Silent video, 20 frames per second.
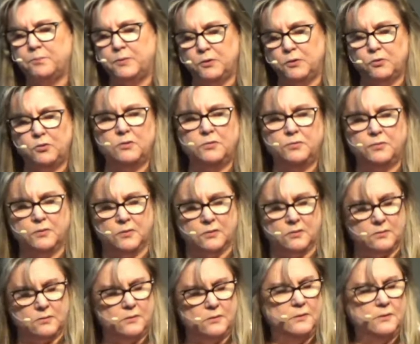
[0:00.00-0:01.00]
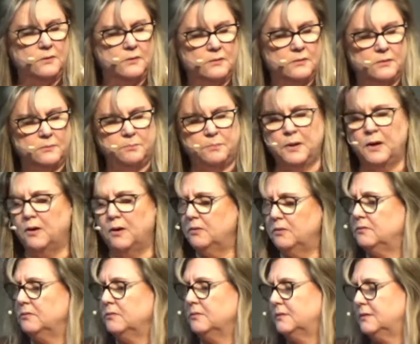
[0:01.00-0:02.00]
beautiful,
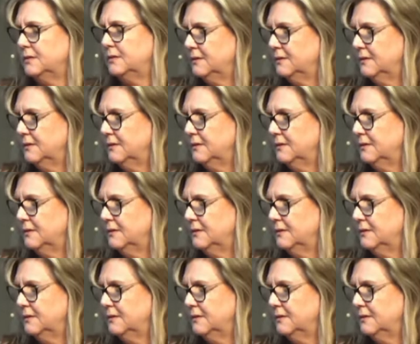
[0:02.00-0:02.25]
potent